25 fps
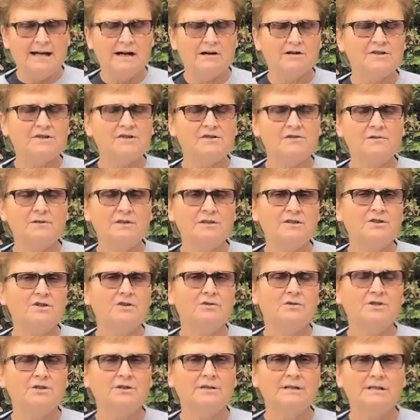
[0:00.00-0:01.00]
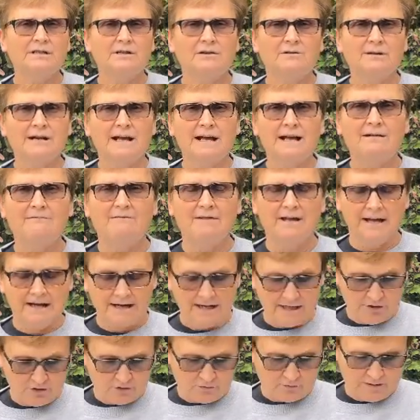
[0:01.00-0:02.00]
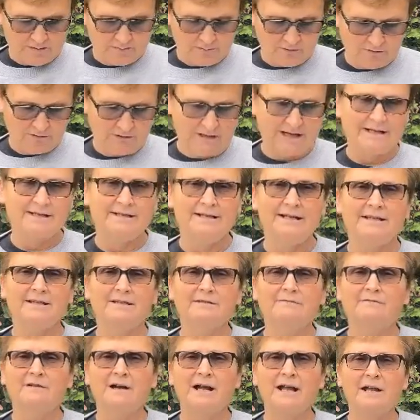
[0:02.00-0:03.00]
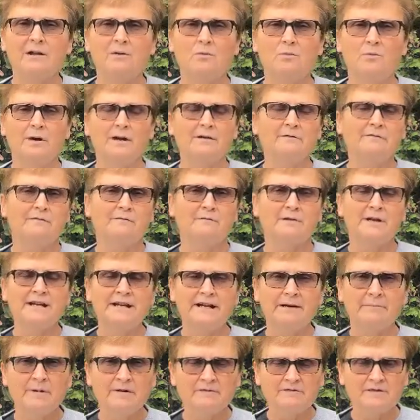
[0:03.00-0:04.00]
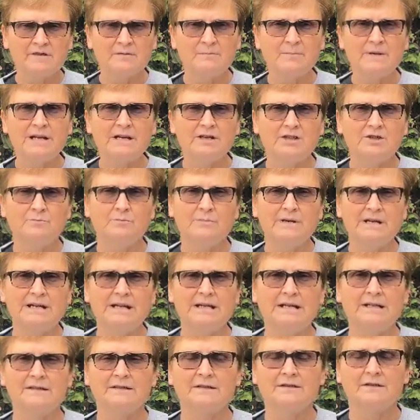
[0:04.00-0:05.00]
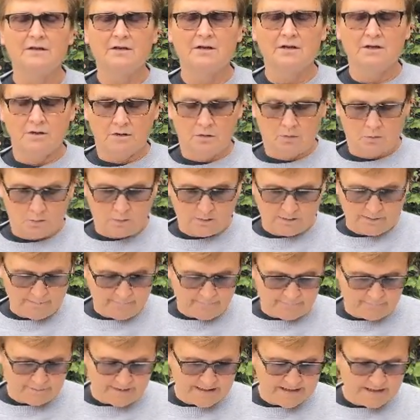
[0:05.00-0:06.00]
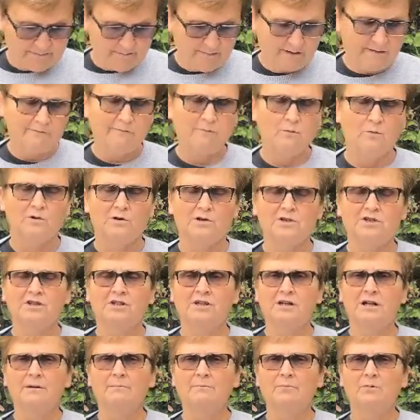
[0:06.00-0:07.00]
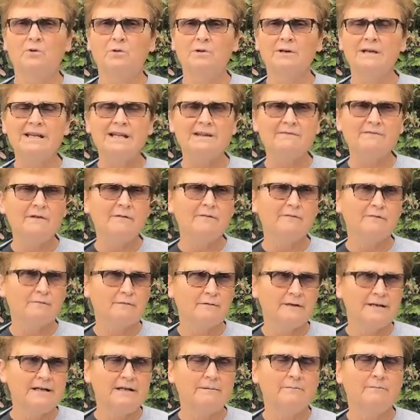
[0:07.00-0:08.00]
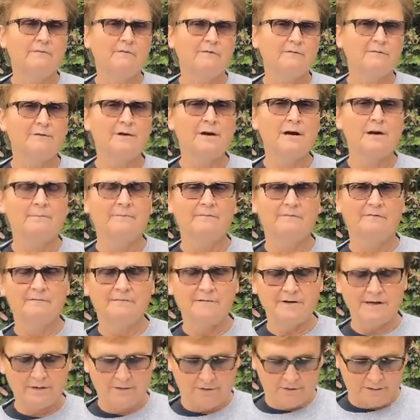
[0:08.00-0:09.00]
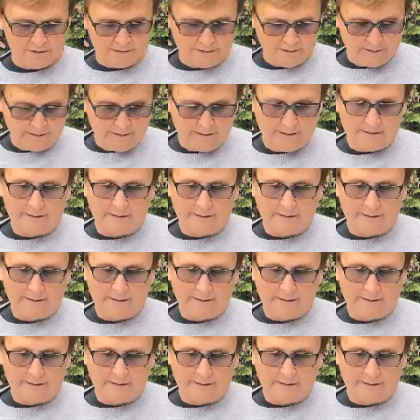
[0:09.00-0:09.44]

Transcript: And our students usually don't have any trouble identifying what freedom of speech means, or freedom of worship, or even freedom from fear.